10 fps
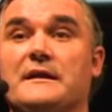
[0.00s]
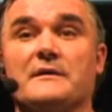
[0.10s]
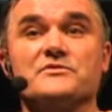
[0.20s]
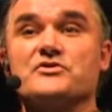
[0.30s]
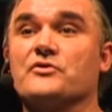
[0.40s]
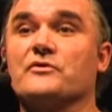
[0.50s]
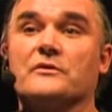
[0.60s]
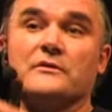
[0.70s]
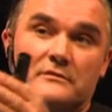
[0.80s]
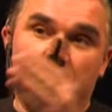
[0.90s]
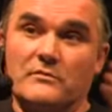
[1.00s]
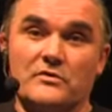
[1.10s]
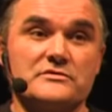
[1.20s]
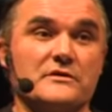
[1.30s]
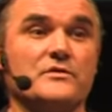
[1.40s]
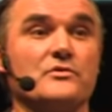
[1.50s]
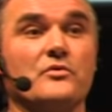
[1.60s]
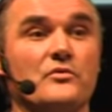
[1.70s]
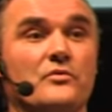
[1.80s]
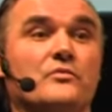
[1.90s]
sure most of you
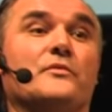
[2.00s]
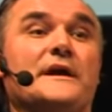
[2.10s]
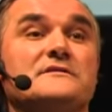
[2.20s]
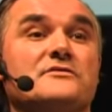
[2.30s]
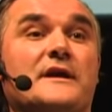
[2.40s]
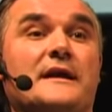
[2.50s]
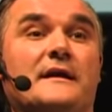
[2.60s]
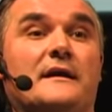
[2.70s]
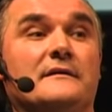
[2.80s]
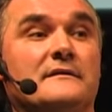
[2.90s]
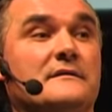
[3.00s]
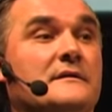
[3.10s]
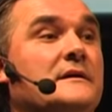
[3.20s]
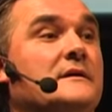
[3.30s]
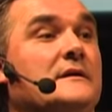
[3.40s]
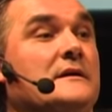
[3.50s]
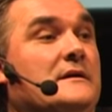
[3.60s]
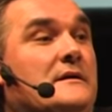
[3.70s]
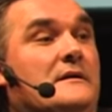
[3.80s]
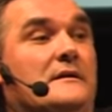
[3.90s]
who raised your hand,
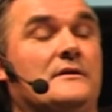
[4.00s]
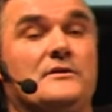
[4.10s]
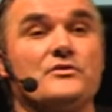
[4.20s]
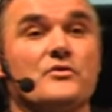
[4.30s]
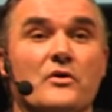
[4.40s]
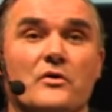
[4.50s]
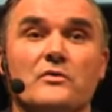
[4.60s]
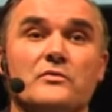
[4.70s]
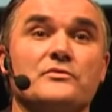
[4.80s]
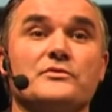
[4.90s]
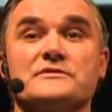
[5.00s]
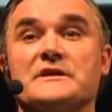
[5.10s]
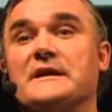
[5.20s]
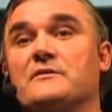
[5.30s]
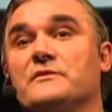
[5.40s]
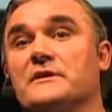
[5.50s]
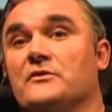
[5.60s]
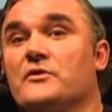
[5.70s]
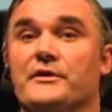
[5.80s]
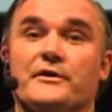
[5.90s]
you go, you sit down with a
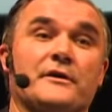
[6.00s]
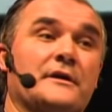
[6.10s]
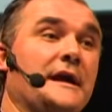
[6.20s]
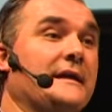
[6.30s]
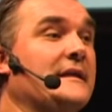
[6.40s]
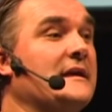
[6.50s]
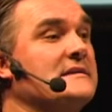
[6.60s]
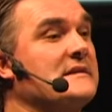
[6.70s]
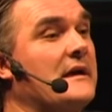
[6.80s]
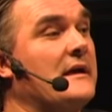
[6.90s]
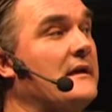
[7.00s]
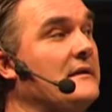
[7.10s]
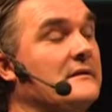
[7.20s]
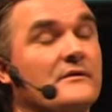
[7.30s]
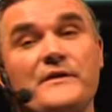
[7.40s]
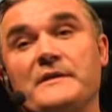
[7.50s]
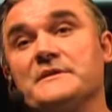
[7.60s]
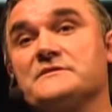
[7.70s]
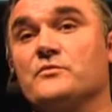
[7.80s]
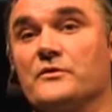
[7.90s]
lawyer, and they say the
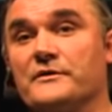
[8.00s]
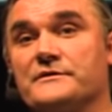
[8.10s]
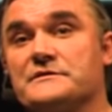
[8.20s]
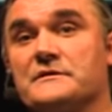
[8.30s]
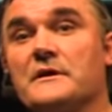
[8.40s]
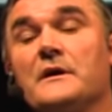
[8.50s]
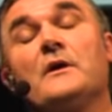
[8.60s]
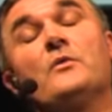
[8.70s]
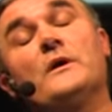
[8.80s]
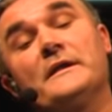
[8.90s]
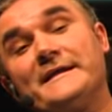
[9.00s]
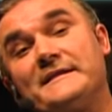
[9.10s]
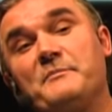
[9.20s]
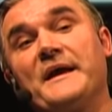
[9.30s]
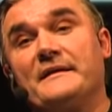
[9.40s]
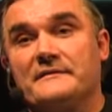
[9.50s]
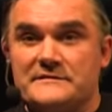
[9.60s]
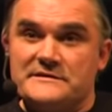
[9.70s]
famous words, well, it depends.